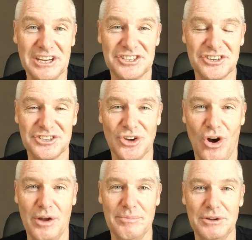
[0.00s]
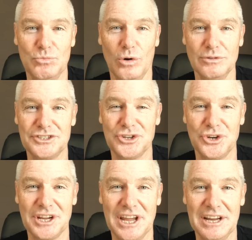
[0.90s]
extra time in what was
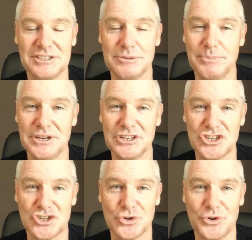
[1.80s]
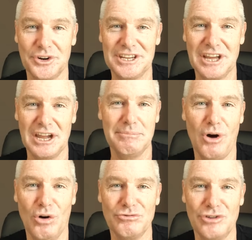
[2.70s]
turning out to be an extraordinary game
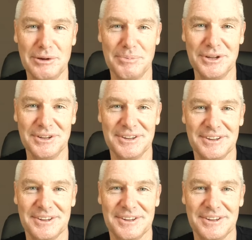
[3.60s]
of rugby.